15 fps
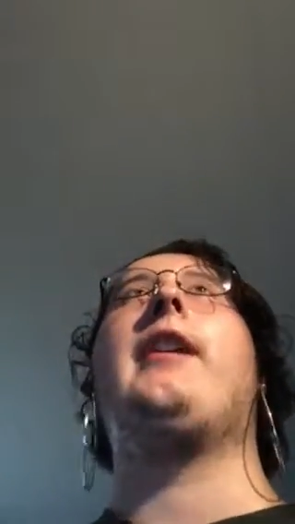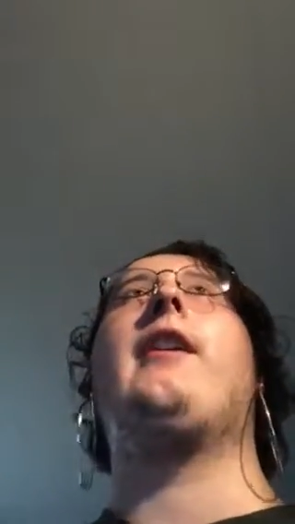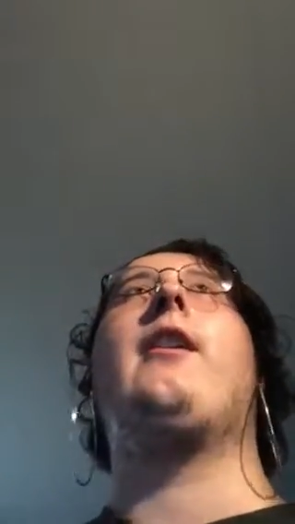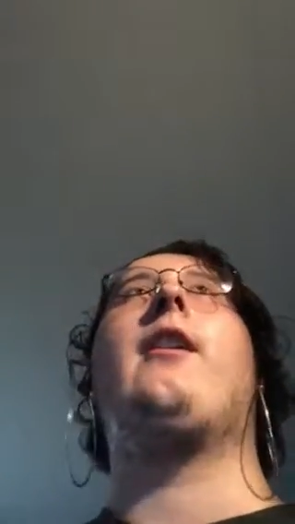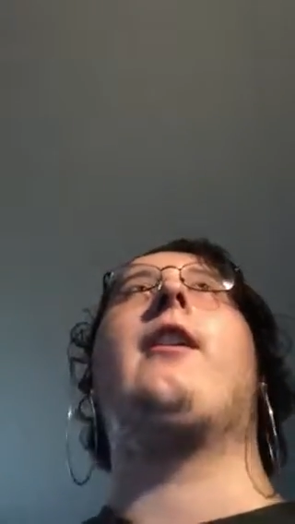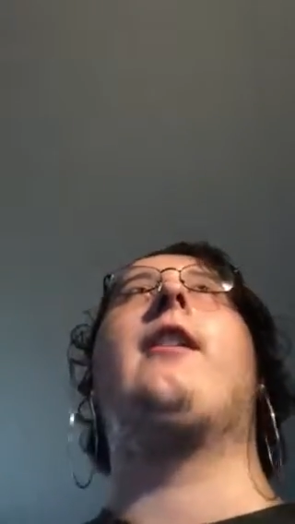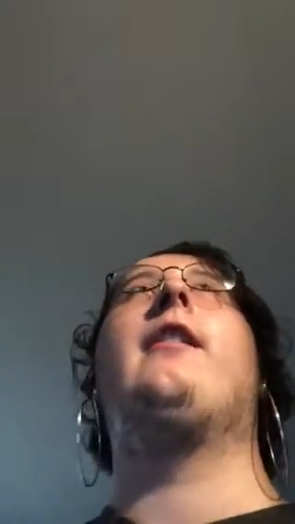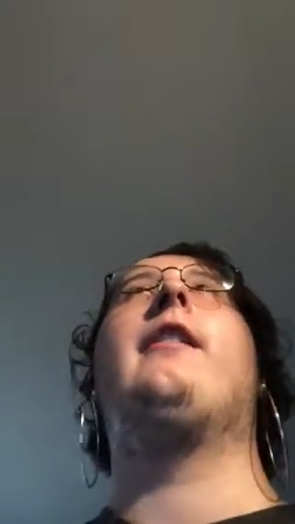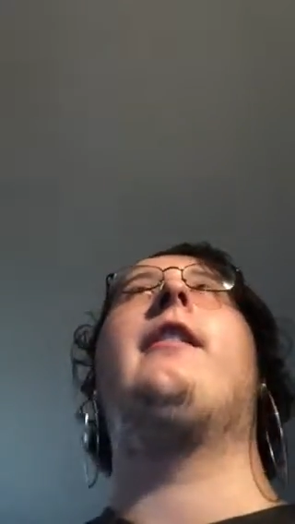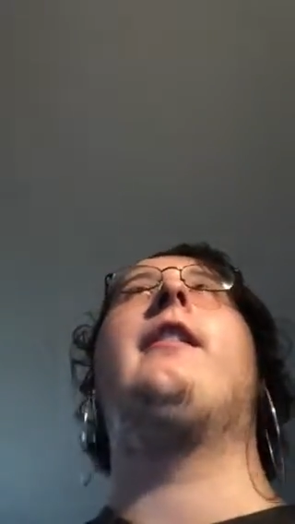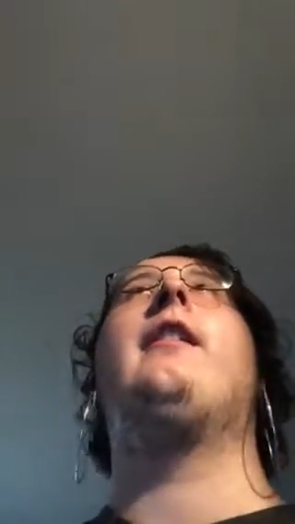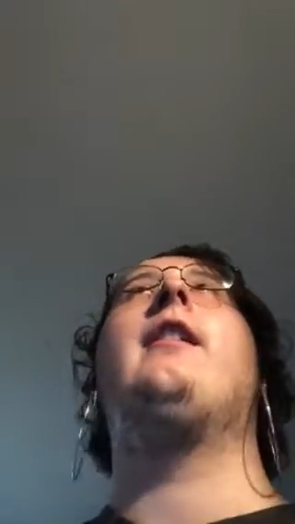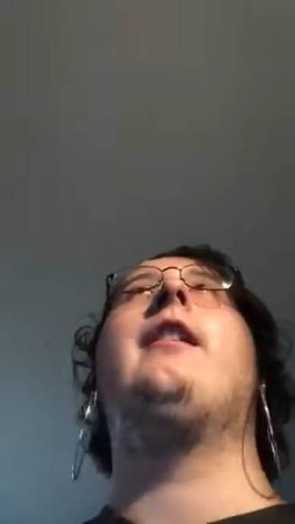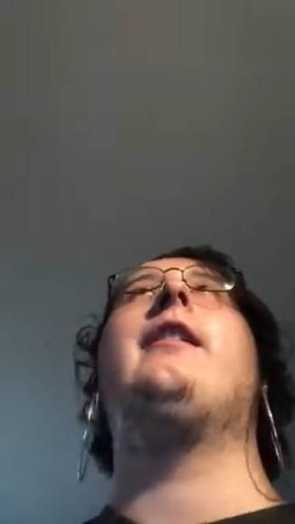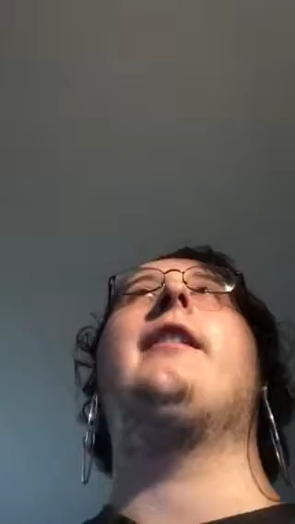year.
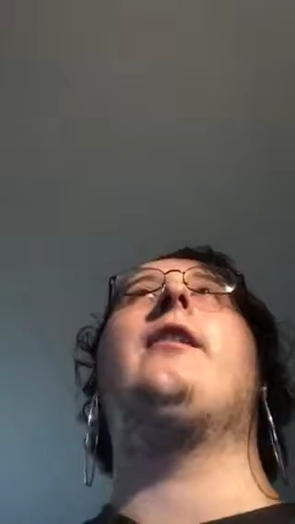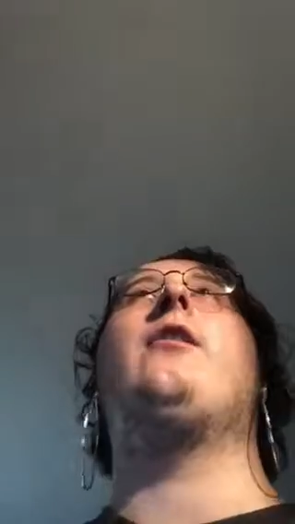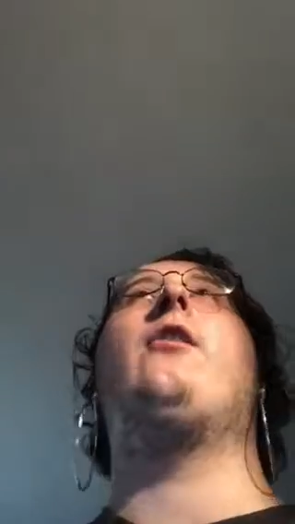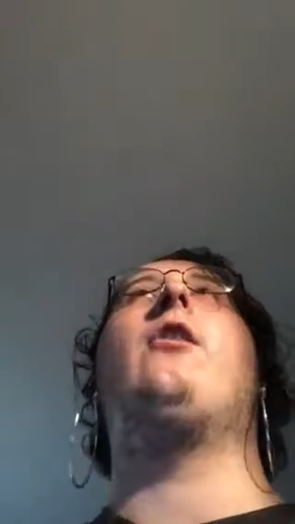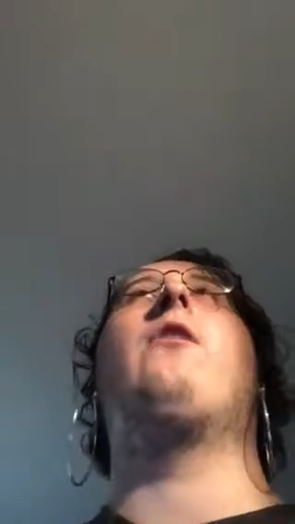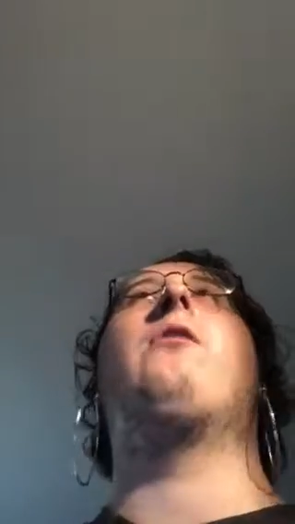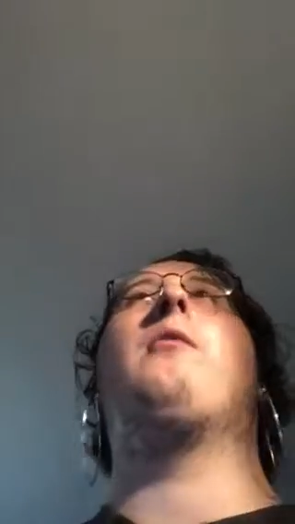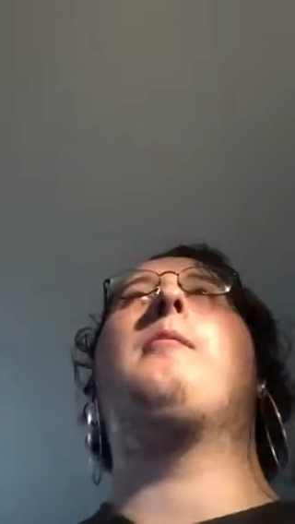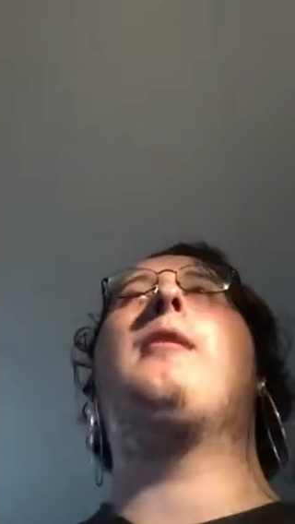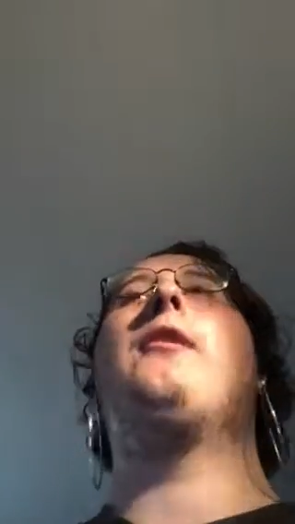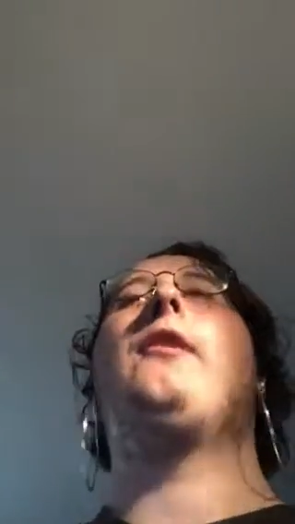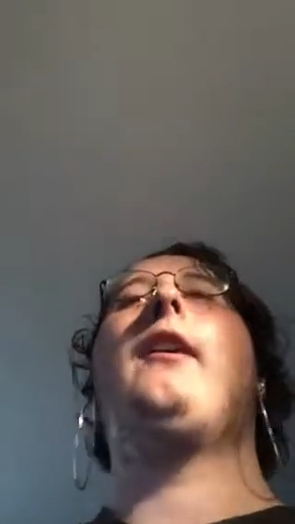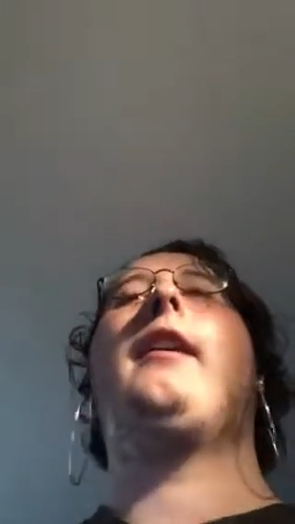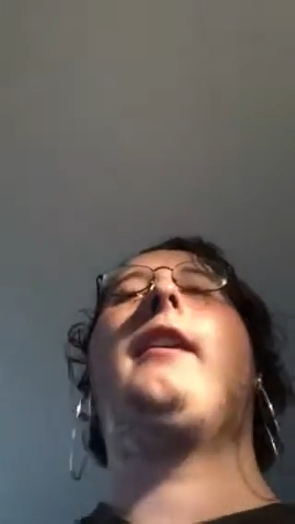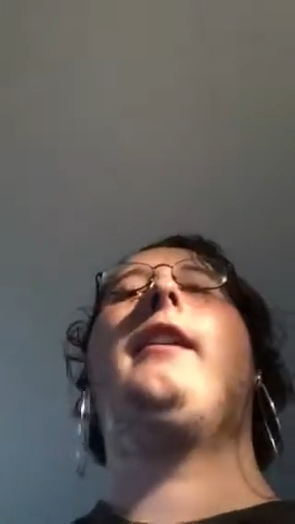They don't offer
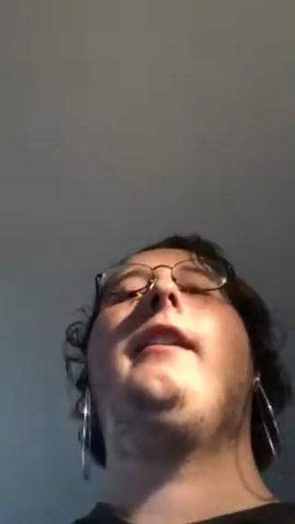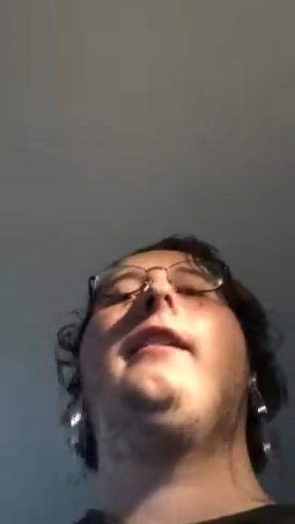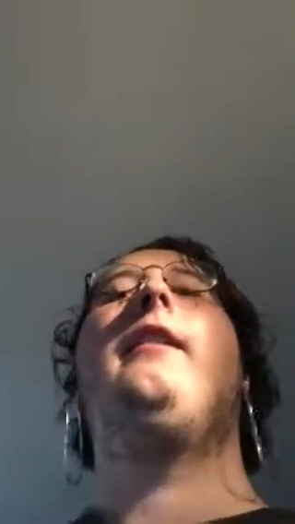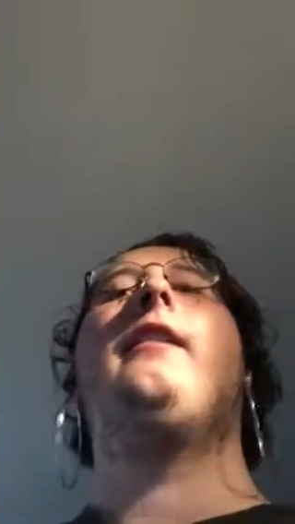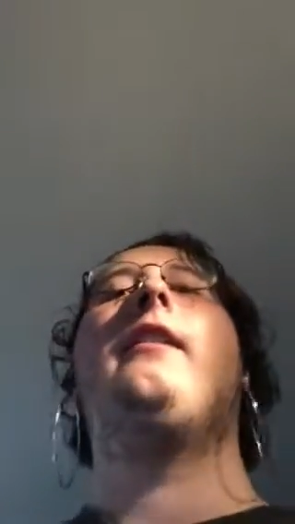music.